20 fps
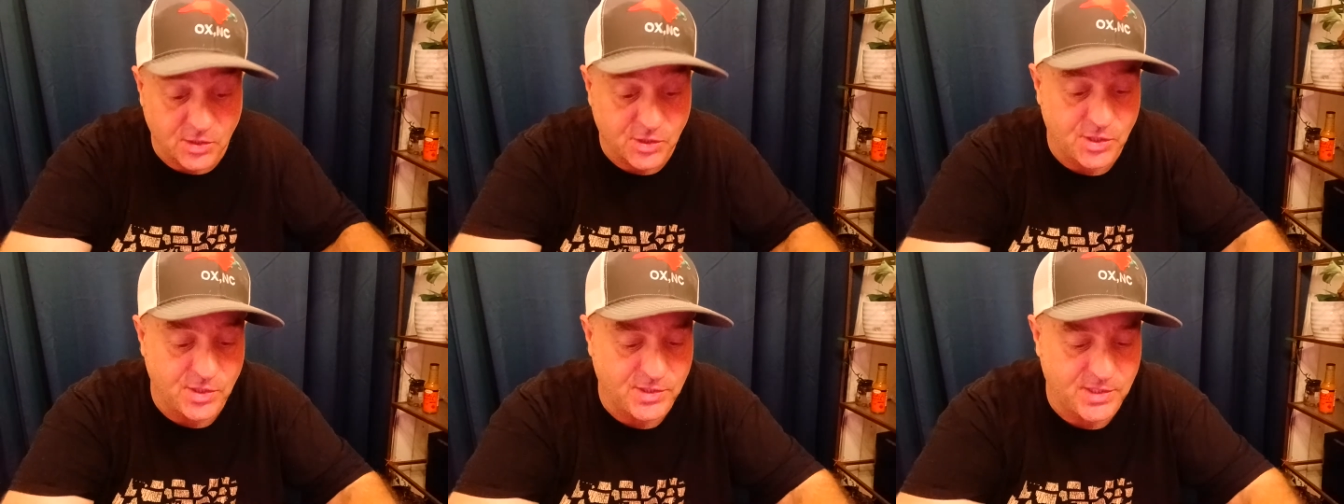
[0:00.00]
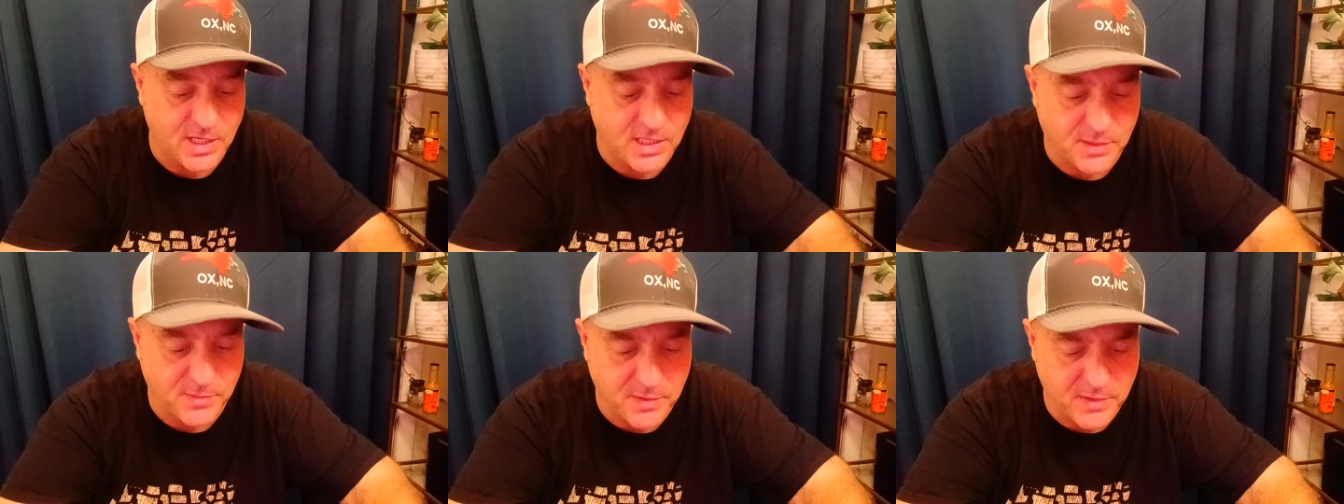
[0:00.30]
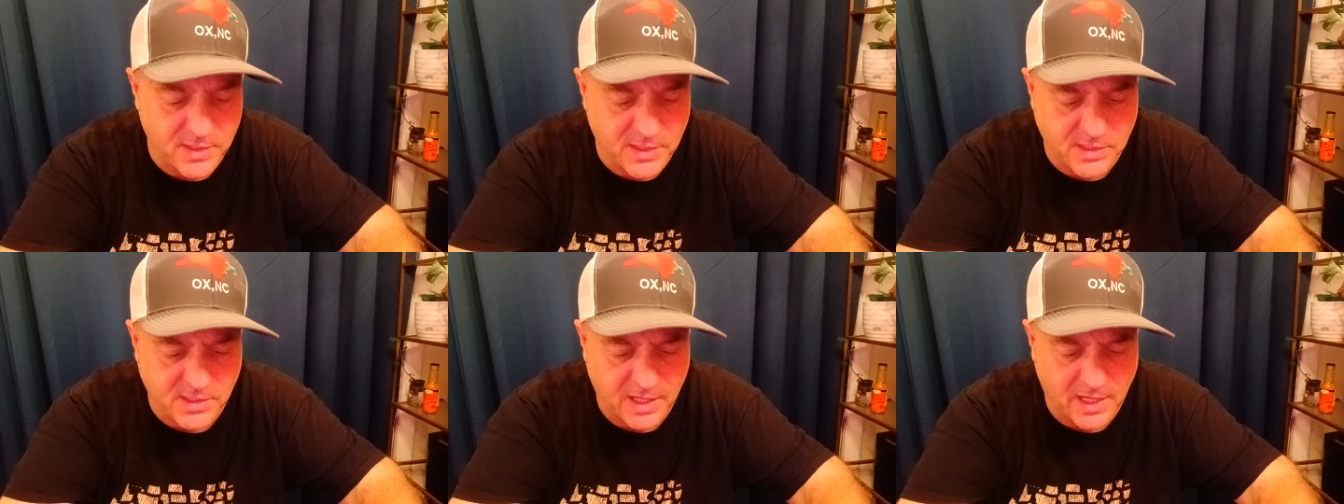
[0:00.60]
she sends me
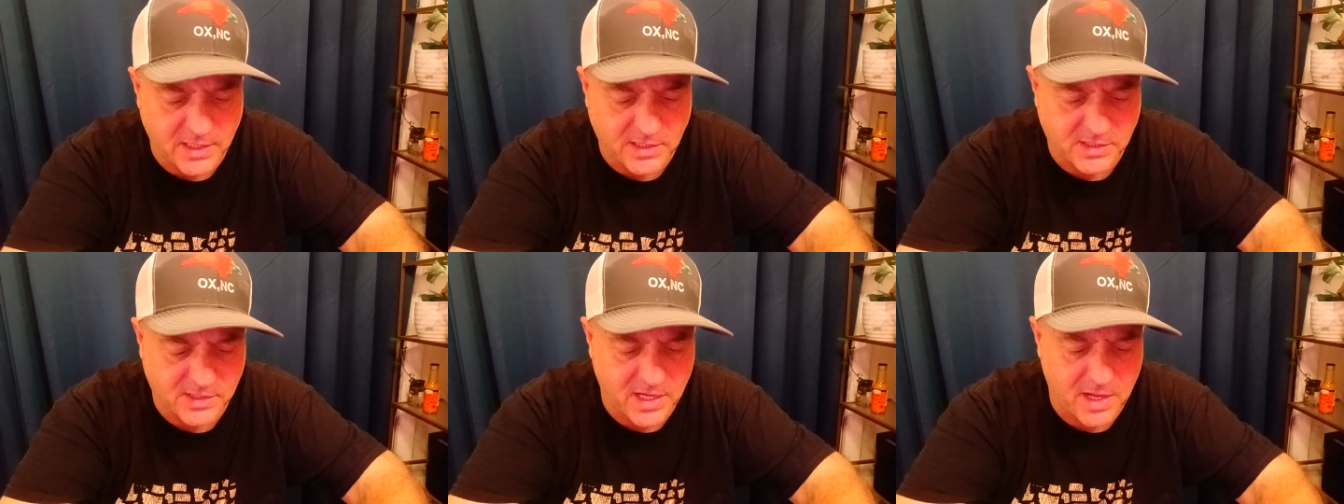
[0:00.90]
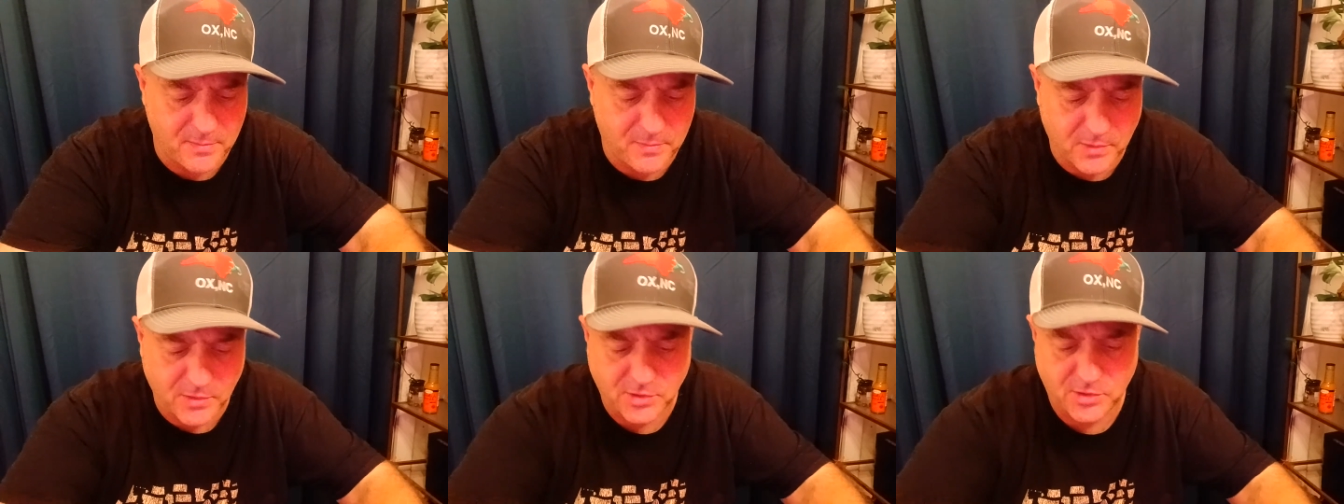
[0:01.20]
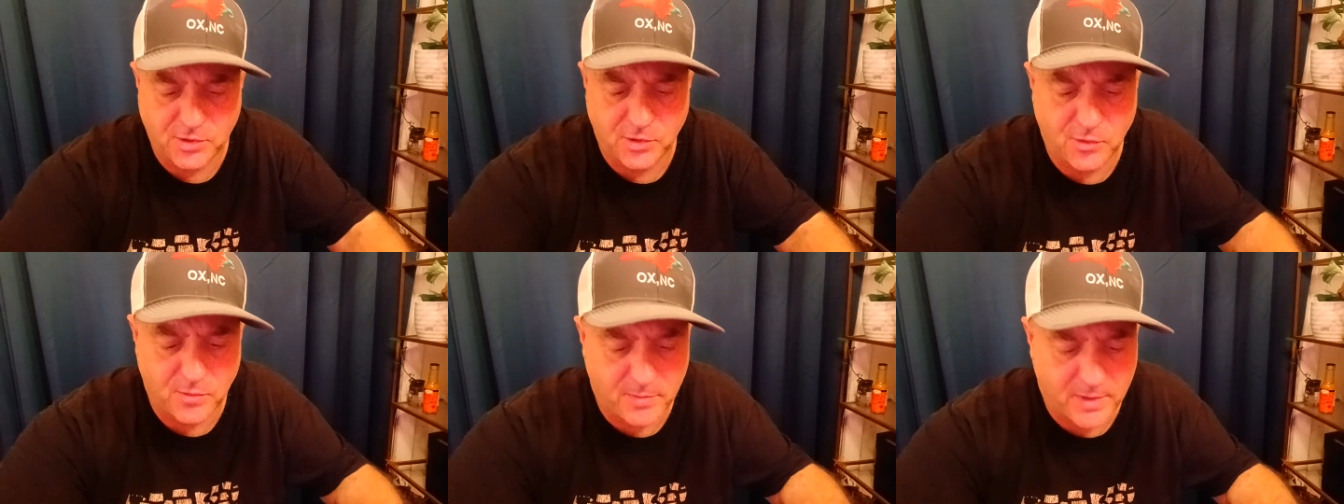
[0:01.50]
these nice
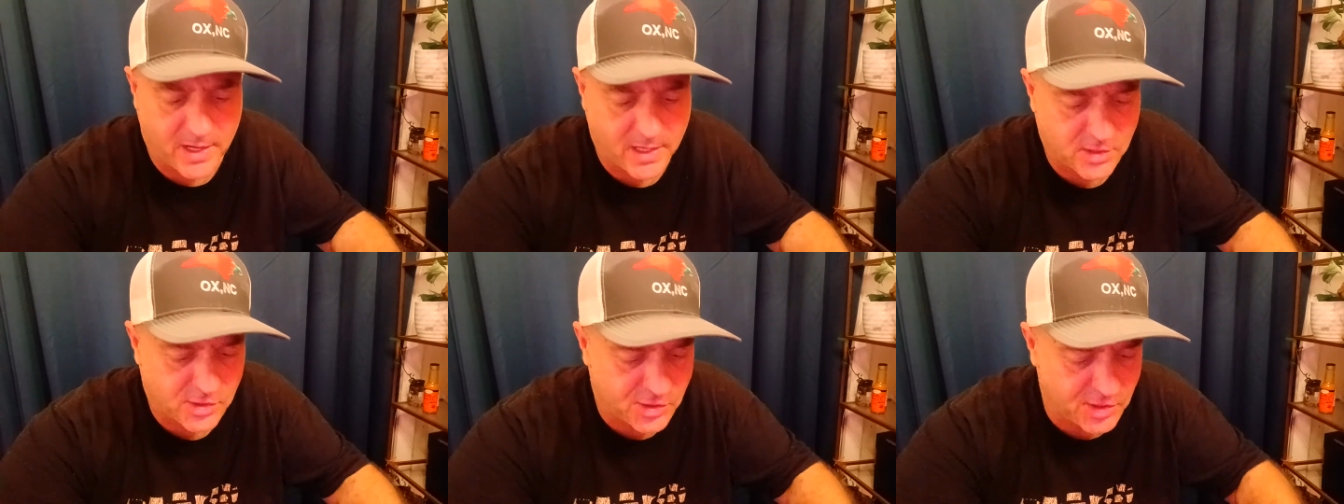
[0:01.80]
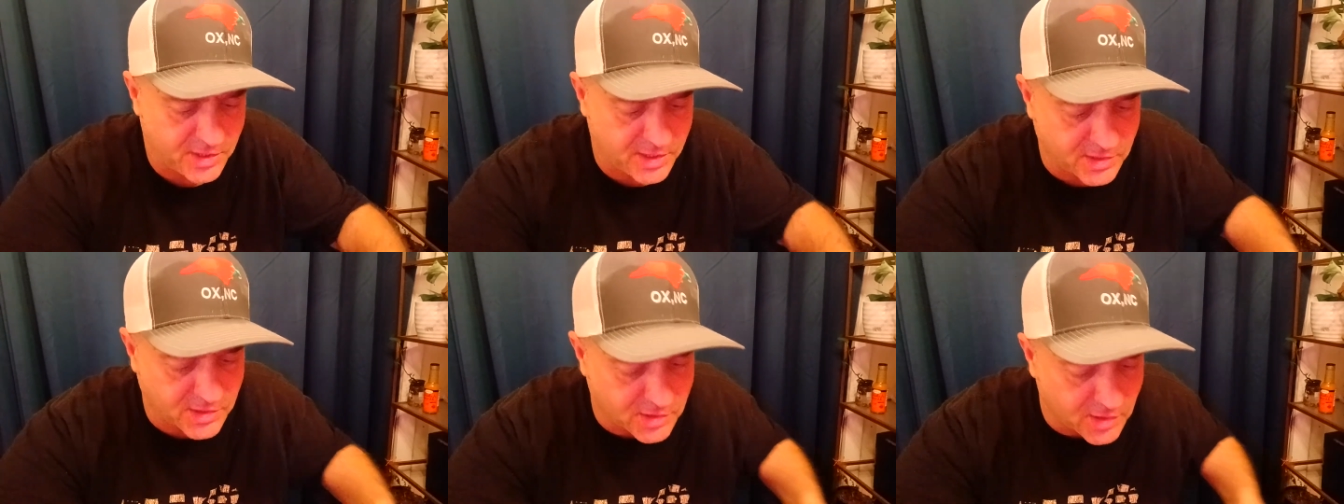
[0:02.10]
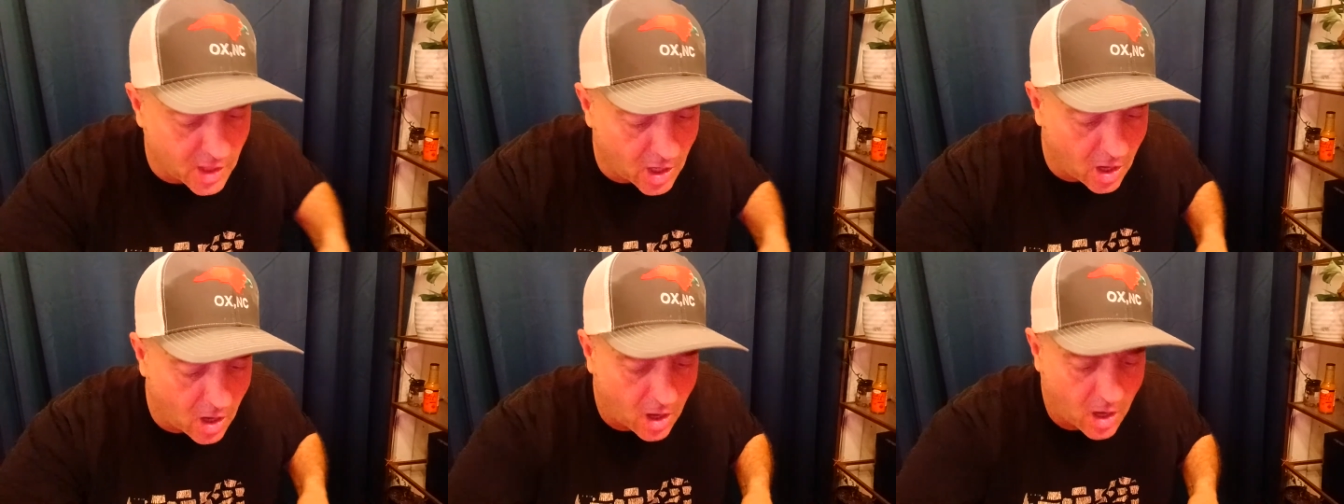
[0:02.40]
samples too, man. She is
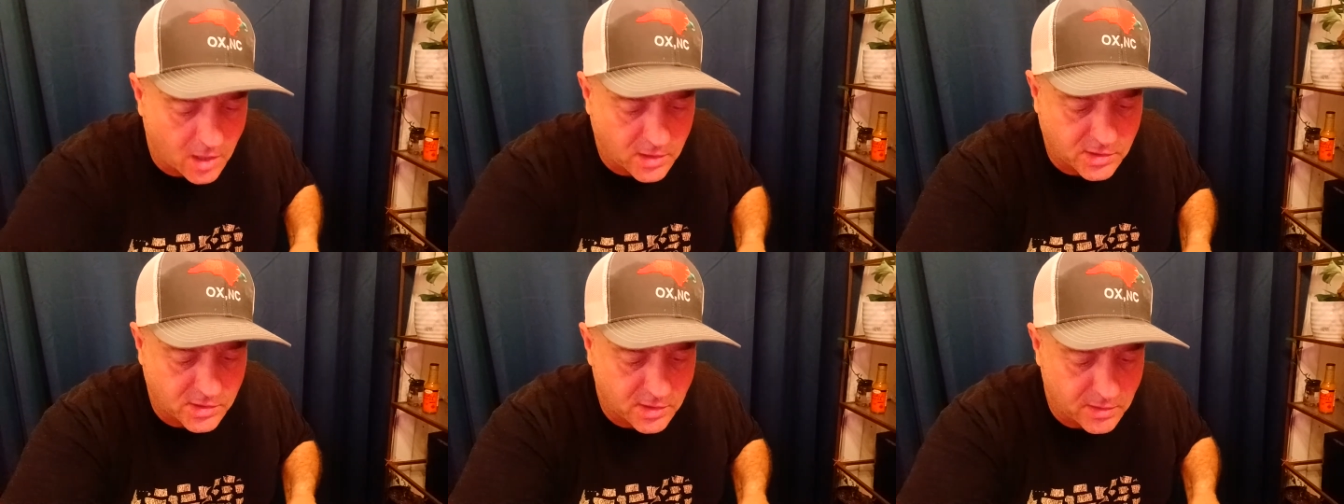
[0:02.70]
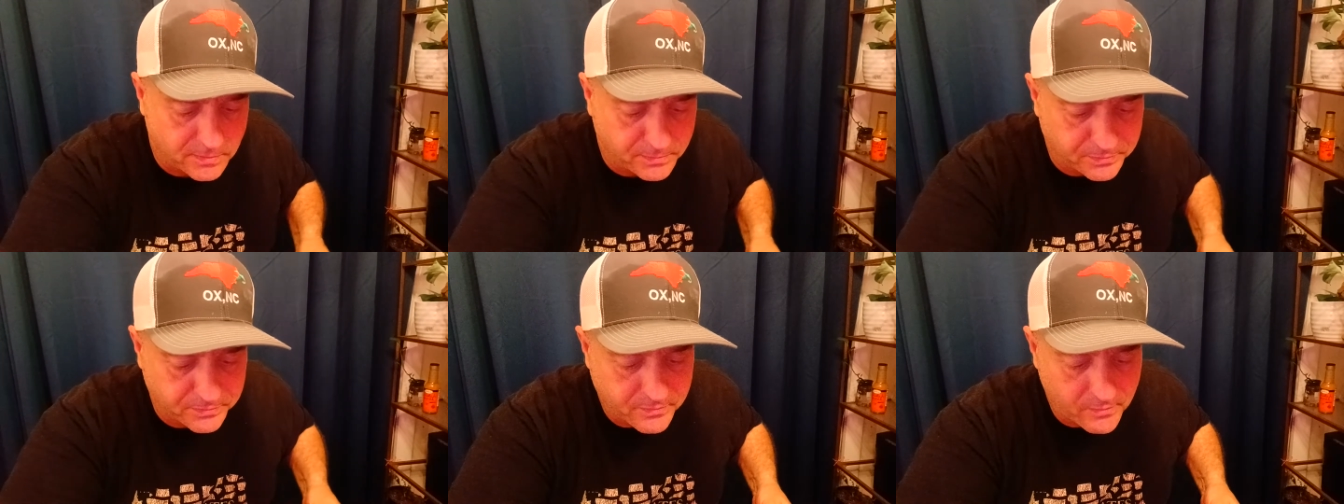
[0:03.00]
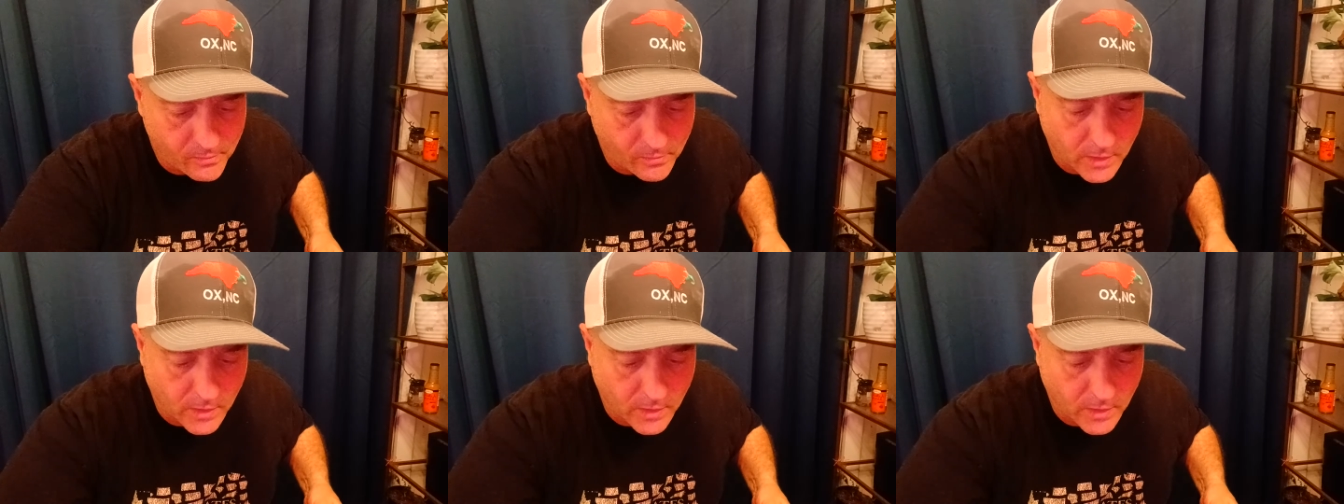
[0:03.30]
awesome.